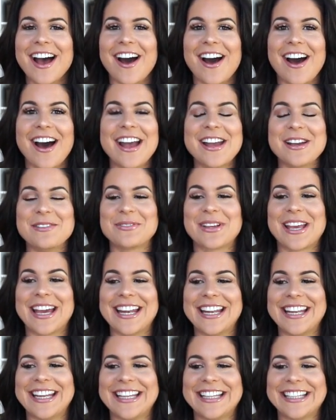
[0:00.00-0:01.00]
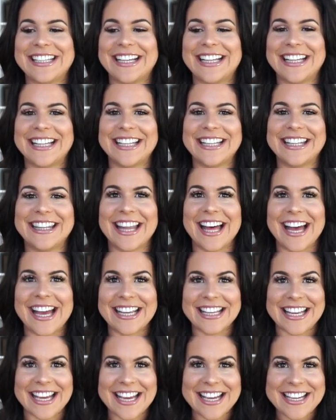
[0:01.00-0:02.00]
I am getting
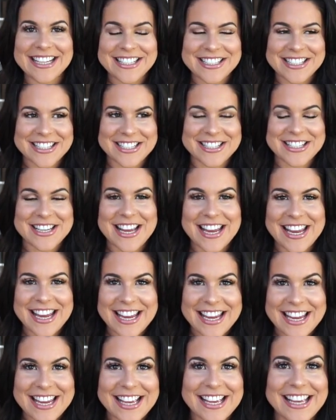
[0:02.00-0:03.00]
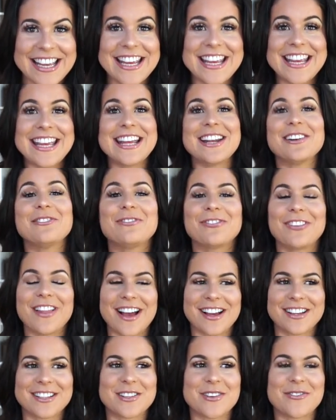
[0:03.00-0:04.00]
like just
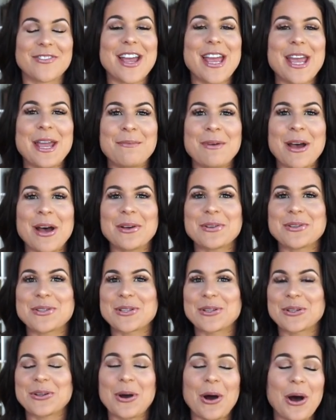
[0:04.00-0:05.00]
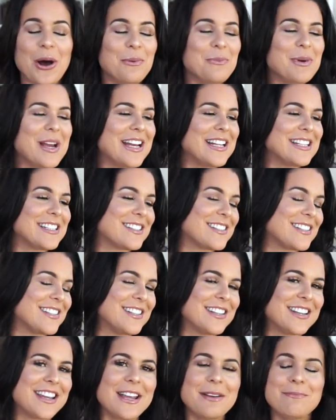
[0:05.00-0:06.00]
influx of emails and comments
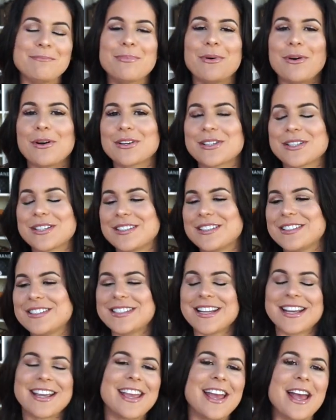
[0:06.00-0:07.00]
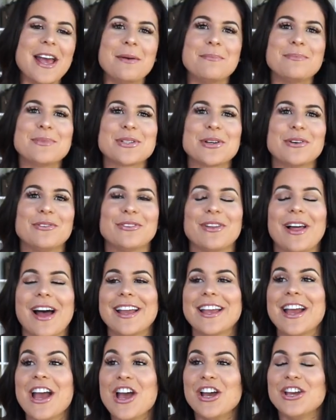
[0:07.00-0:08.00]
and inbox and DMs of
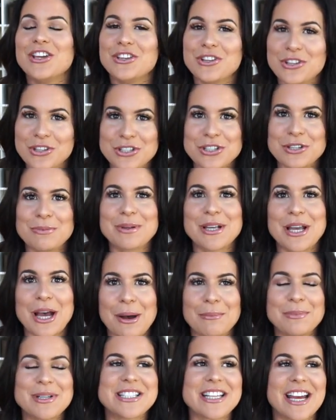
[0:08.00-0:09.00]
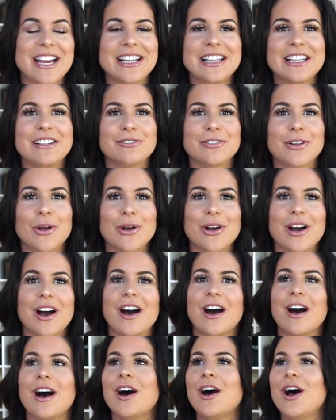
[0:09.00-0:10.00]
like, you should become a daily
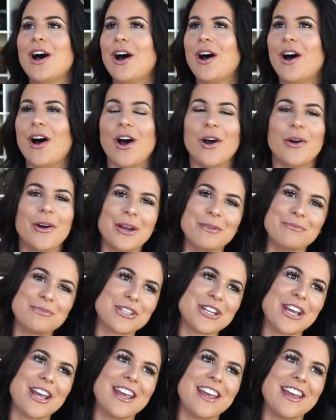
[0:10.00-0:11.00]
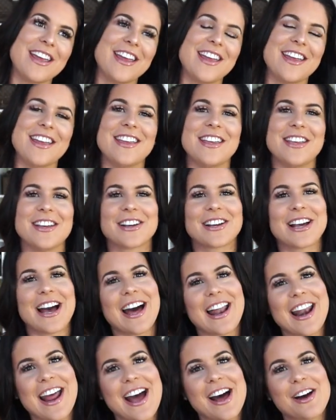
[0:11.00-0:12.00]
vlogger, OMG, you're
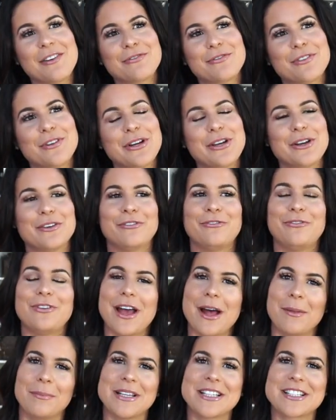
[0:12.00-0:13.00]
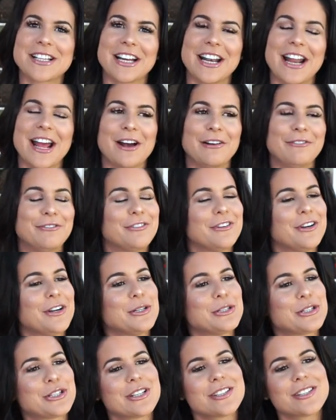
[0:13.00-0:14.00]
cut out for it, your family's cut out for
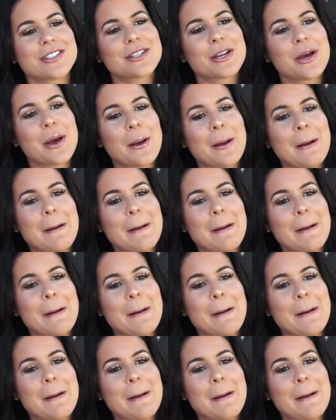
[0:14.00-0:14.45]
it, just